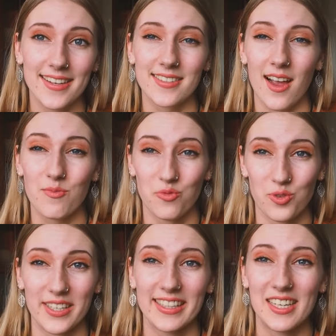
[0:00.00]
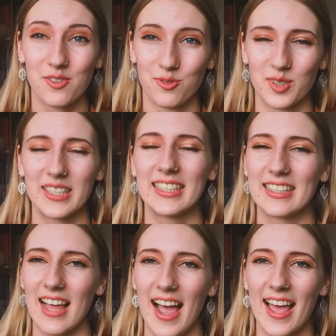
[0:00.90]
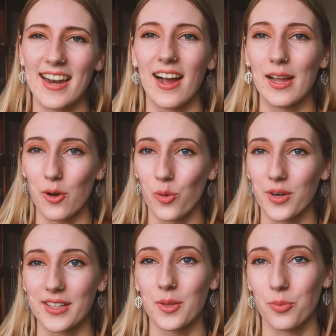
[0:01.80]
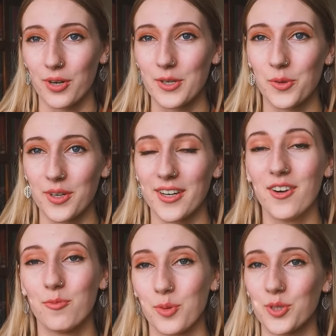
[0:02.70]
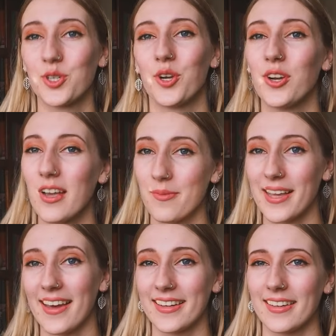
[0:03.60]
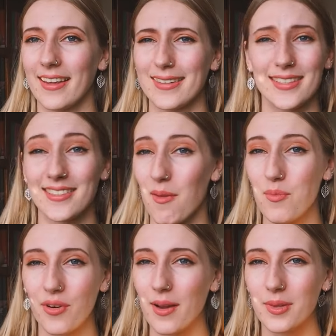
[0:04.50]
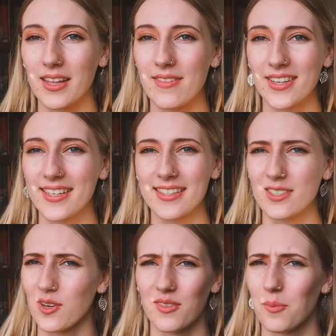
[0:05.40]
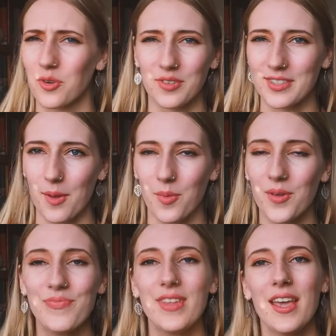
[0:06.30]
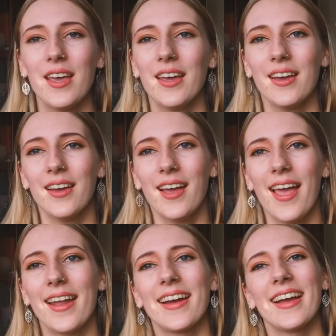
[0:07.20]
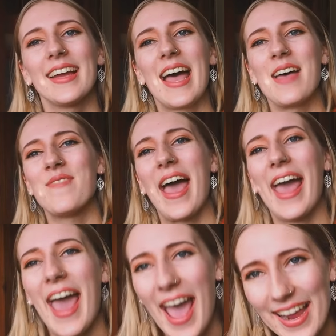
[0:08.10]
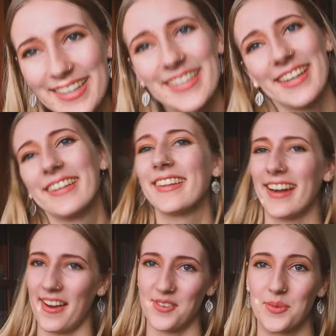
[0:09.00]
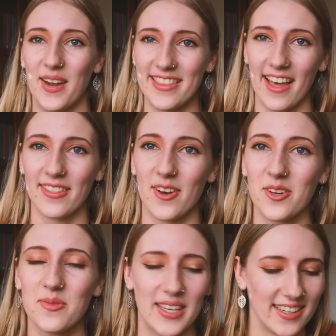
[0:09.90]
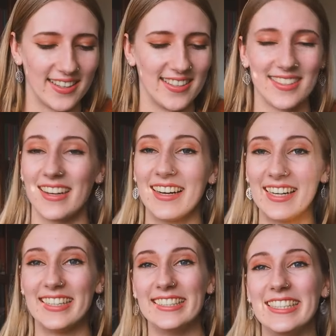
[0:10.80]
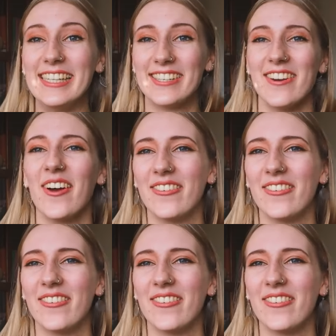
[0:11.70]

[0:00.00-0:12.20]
is I'm really, really glad I ordered the pre-order of book 2 coming out in like December, I believe it is, November or December. And I am hating that I have to wait that long because I need to know